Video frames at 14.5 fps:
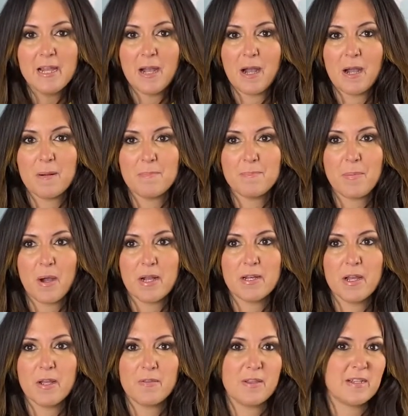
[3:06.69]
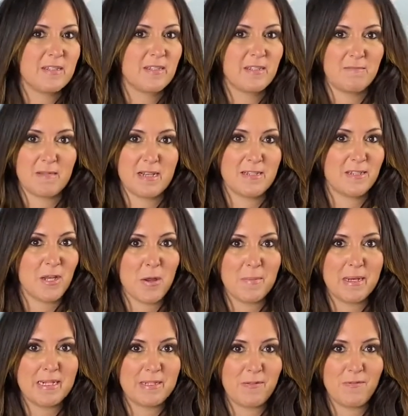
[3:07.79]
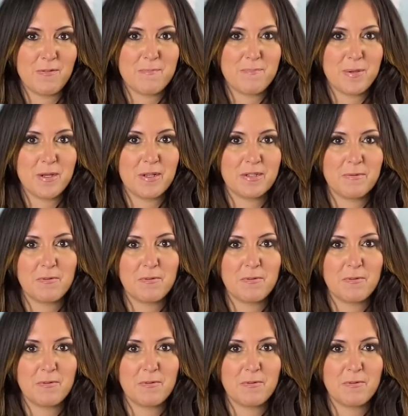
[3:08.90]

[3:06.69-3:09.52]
But I know there's so many different books.